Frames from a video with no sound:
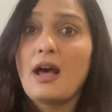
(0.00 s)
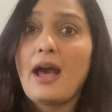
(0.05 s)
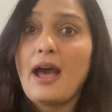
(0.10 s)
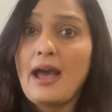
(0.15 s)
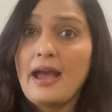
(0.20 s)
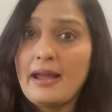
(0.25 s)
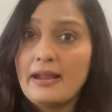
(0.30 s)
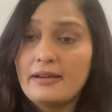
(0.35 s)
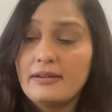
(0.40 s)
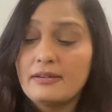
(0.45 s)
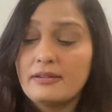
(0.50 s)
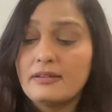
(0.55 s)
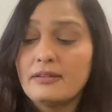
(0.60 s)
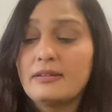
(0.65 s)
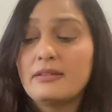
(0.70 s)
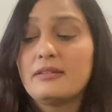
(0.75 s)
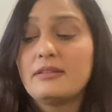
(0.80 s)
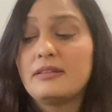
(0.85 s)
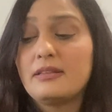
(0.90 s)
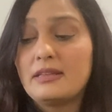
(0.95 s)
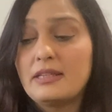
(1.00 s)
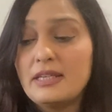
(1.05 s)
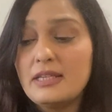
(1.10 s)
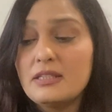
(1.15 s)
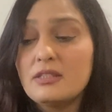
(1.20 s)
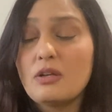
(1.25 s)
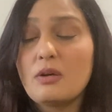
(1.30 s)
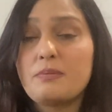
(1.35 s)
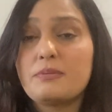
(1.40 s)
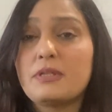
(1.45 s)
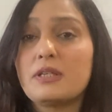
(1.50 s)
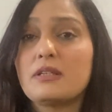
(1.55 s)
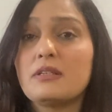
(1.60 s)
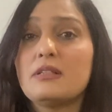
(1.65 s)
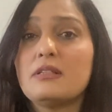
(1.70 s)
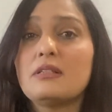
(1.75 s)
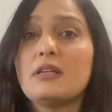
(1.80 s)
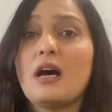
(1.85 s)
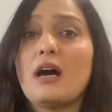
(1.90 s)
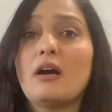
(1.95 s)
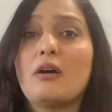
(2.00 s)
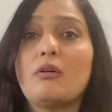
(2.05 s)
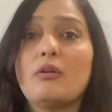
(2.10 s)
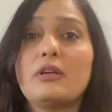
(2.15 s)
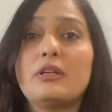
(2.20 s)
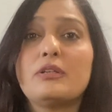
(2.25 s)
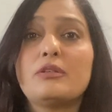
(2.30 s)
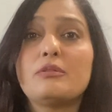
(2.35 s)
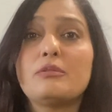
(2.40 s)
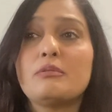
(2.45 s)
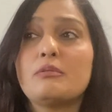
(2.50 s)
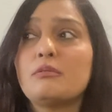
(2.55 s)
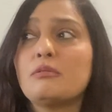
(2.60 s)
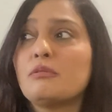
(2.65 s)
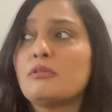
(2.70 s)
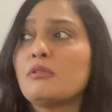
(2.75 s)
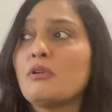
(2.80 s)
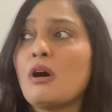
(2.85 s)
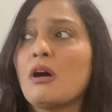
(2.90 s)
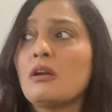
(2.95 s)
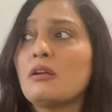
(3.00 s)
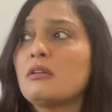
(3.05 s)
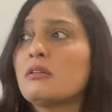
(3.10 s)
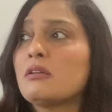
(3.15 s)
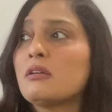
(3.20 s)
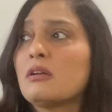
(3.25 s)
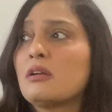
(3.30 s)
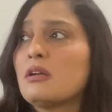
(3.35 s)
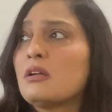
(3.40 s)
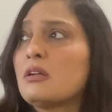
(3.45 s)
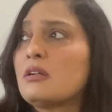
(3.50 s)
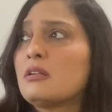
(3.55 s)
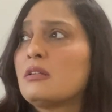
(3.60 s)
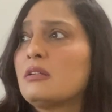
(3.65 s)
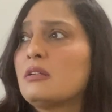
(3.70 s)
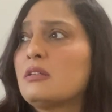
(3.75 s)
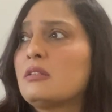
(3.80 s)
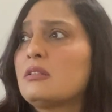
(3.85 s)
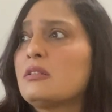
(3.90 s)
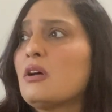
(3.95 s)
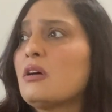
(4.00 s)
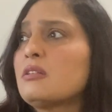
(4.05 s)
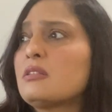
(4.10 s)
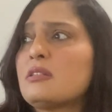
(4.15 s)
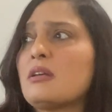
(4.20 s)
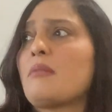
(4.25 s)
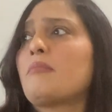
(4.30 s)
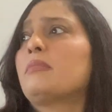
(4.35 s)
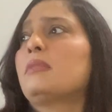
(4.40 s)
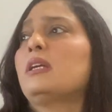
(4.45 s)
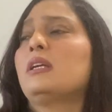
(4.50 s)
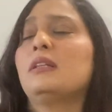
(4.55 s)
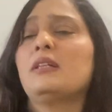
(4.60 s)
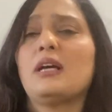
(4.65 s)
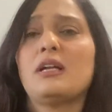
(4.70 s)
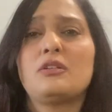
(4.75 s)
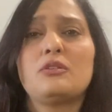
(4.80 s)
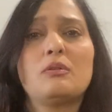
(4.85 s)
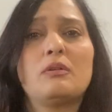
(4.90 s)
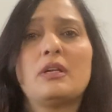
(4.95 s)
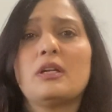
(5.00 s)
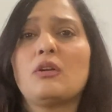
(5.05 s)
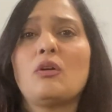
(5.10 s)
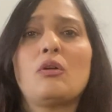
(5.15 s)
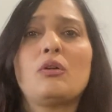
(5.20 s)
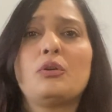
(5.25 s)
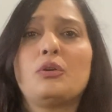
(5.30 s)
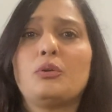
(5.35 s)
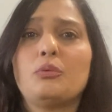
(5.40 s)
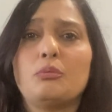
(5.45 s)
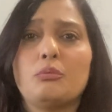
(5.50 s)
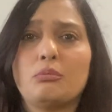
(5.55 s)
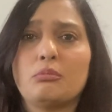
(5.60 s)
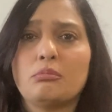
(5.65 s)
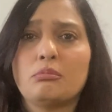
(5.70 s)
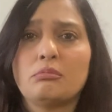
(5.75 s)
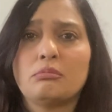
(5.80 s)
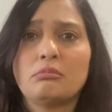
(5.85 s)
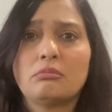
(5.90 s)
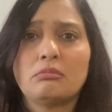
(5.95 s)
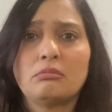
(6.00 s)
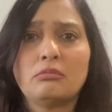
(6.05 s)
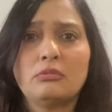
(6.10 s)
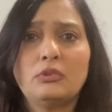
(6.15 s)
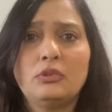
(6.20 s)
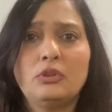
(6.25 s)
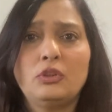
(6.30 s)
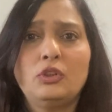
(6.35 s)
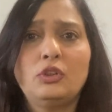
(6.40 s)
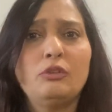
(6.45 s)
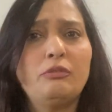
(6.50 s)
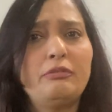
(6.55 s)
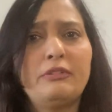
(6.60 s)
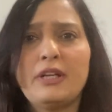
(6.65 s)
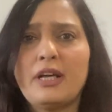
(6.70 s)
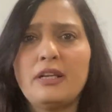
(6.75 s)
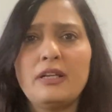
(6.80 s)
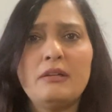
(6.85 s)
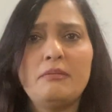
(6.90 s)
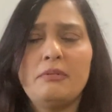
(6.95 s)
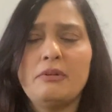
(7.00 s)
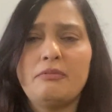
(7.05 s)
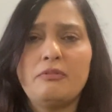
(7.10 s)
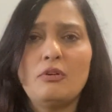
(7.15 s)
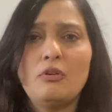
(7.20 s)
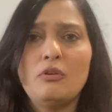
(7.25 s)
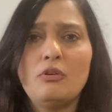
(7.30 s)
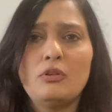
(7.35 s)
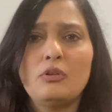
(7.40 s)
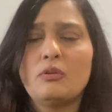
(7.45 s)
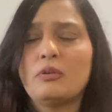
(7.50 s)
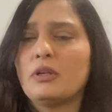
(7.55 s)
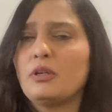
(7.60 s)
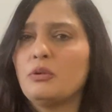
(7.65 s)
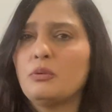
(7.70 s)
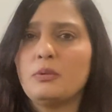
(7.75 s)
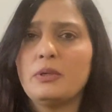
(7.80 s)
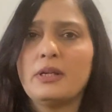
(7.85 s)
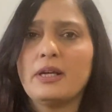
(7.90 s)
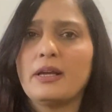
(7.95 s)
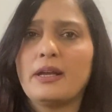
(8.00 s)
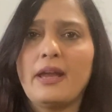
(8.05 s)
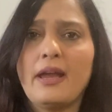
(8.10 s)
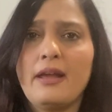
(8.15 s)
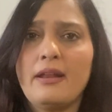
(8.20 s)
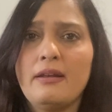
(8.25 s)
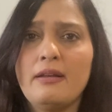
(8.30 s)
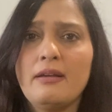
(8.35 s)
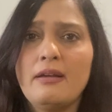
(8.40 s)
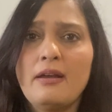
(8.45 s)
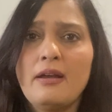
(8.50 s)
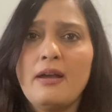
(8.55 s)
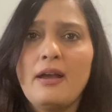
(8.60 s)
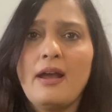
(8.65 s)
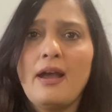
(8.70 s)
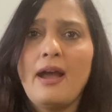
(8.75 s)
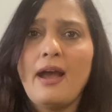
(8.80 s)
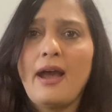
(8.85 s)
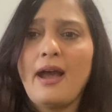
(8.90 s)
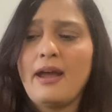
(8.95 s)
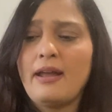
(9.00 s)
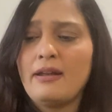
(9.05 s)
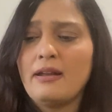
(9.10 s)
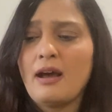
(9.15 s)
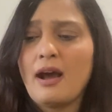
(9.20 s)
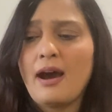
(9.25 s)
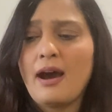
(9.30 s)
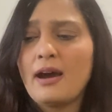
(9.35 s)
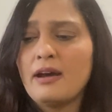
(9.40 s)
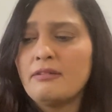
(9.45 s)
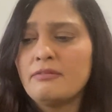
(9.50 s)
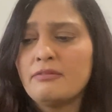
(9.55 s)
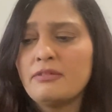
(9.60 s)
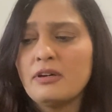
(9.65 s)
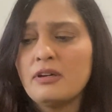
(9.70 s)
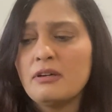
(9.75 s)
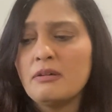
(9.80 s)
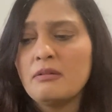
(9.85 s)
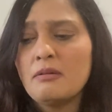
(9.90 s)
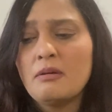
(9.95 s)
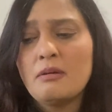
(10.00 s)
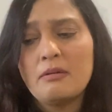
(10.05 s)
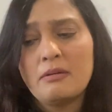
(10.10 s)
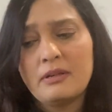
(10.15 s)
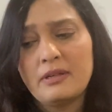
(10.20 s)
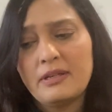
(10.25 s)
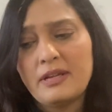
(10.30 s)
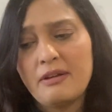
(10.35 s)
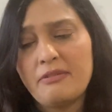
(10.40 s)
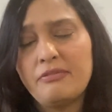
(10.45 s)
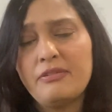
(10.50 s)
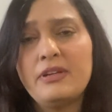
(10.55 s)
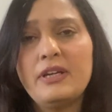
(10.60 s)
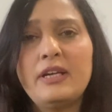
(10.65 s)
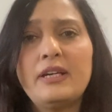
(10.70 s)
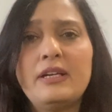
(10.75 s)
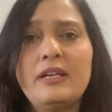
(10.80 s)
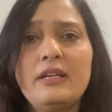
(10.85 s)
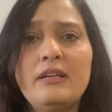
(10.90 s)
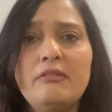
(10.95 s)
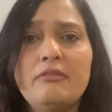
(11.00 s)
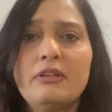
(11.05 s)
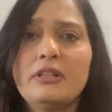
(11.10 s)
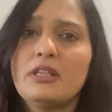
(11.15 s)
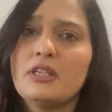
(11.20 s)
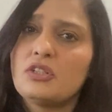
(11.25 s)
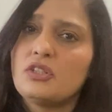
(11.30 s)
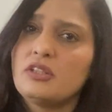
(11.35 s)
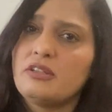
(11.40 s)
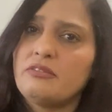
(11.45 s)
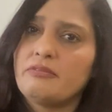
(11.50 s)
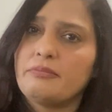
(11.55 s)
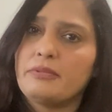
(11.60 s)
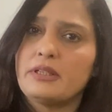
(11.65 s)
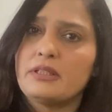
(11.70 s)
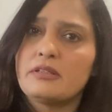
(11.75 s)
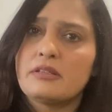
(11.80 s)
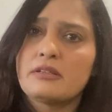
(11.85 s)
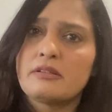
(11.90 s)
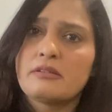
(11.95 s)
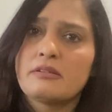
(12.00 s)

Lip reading: and these obstacles are going to not, it's not something that you cannot do. You've done it before, you can do it again. And hard work, definitely with achievement.